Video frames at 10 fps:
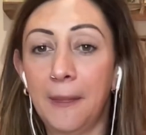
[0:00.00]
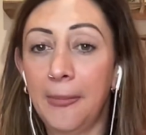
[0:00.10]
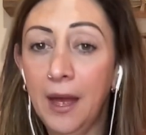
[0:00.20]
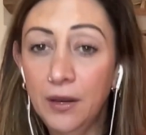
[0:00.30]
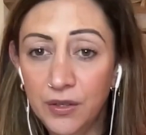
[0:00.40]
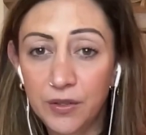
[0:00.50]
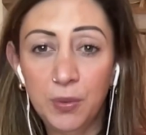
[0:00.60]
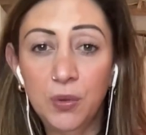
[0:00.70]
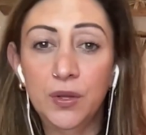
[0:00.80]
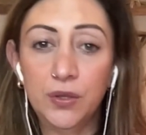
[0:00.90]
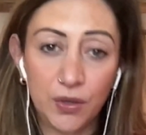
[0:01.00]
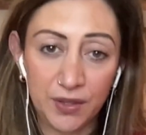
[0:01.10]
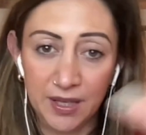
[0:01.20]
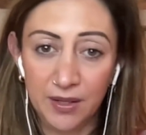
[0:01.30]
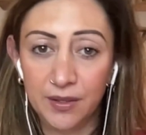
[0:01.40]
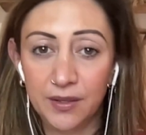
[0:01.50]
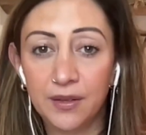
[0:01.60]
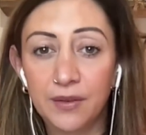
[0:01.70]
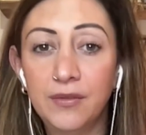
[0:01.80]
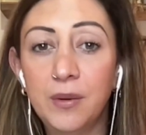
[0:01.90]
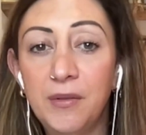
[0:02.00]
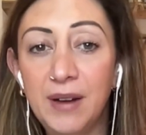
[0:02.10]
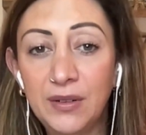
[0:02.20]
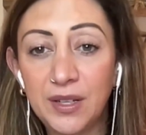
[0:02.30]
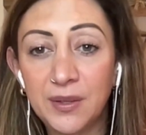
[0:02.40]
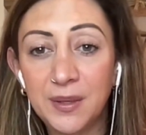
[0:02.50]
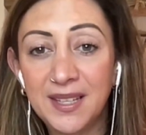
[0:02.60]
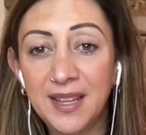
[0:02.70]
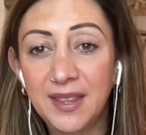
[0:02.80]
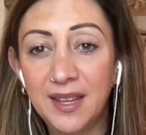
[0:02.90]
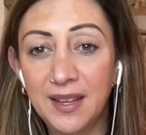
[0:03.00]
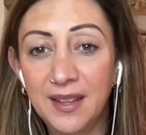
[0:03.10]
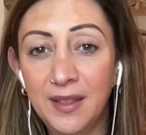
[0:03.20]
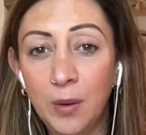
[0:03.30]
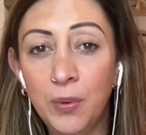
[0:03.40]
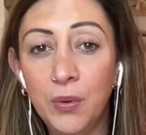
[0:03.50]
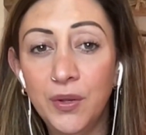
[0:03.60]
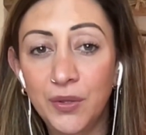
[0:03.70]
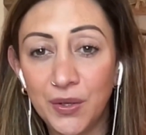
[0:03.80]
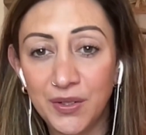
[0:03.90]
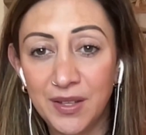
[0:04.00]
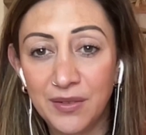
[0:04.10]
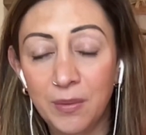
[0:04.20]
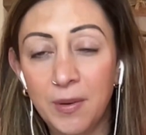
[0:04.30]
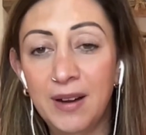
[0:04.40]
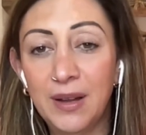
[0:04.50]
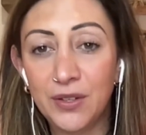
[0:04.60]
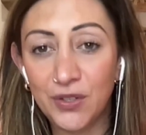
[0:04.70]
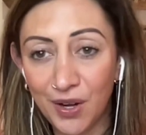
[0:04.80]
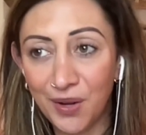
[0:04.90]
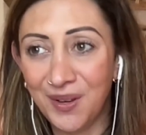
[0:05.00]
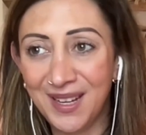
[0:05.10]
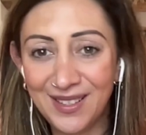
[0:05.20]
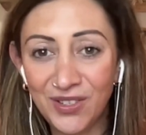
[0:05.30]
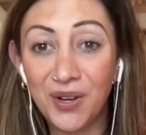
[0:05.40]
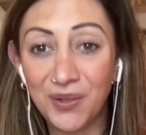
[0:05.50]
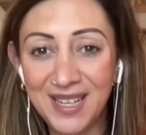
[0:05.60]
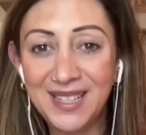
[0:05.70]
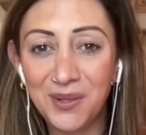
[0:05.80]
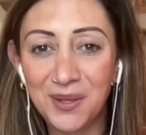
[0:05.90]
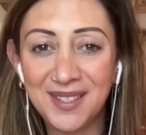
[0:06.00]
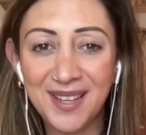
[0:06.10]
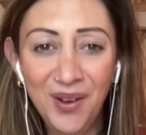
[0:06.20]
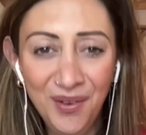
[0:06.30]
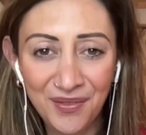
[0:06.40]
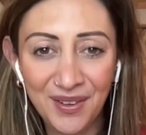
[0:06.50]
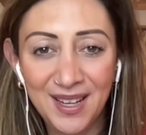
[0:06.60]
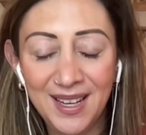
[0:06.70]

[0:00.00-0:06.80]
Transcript: onions pull the toxins from around us. So it said that they'll pull the toxins from around the child into itself.